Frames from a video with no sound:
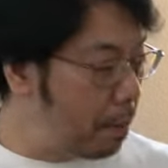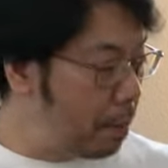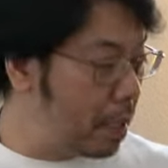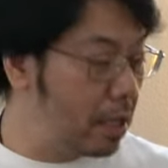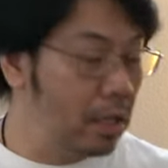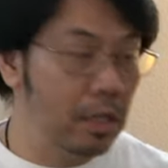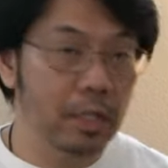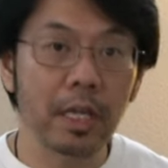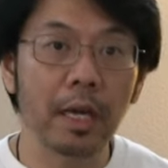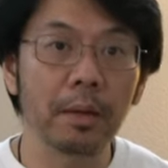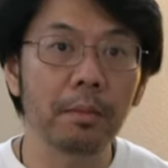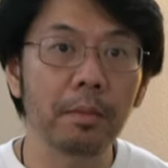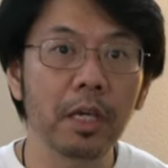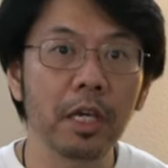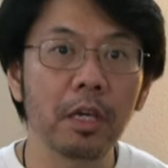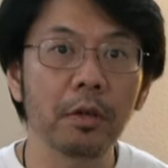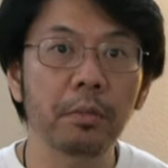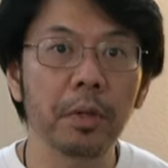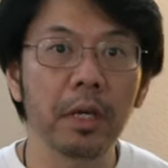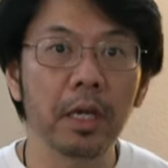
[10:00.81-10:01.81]
because I'm
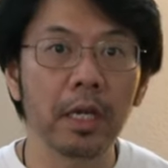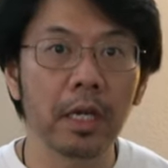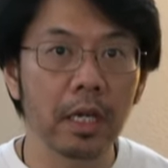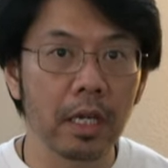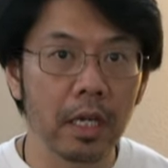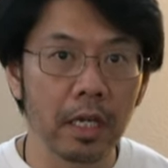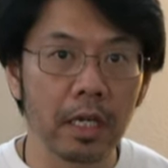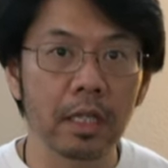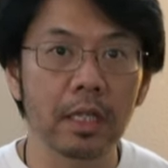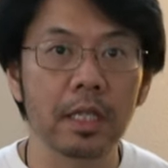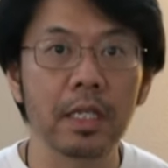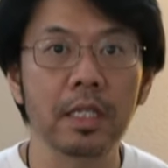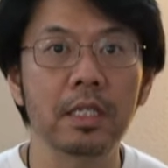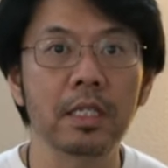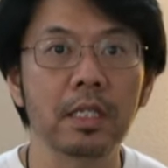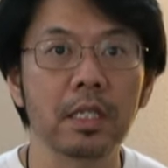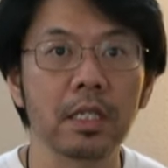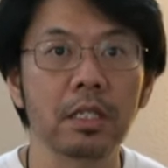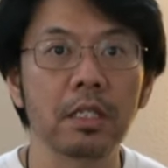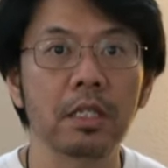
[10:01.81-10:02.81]
keeping it in this
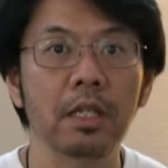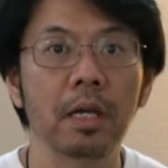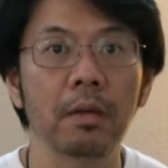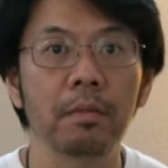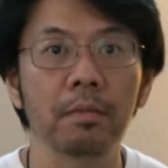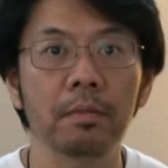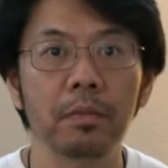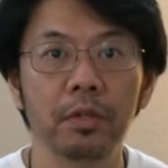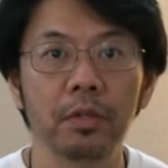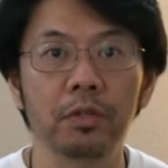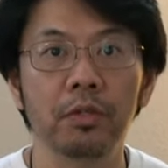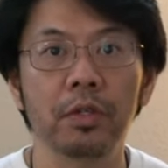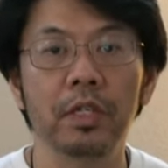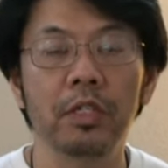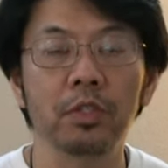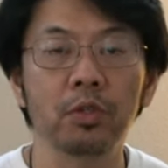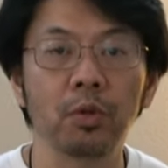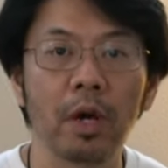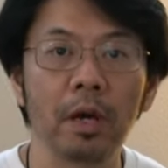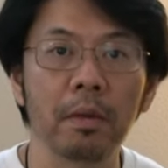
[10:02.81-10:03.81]
system to
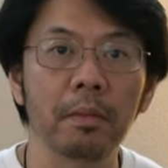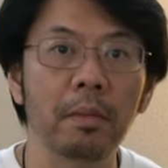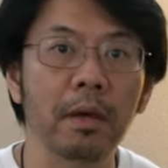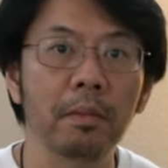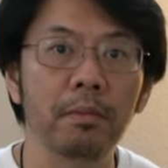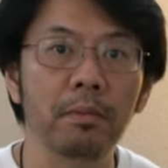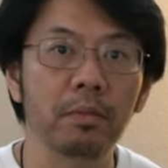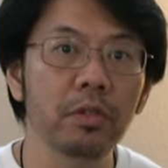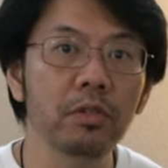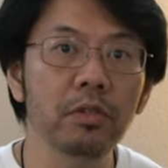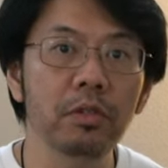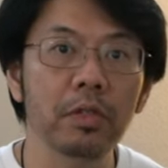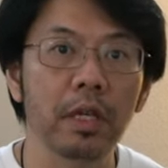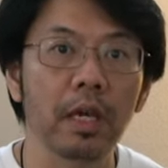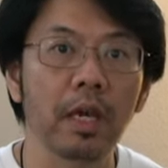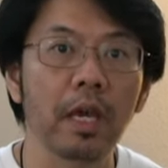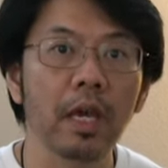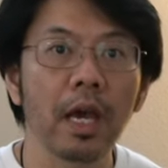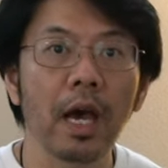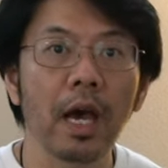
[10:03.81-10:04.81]
enjoy my music.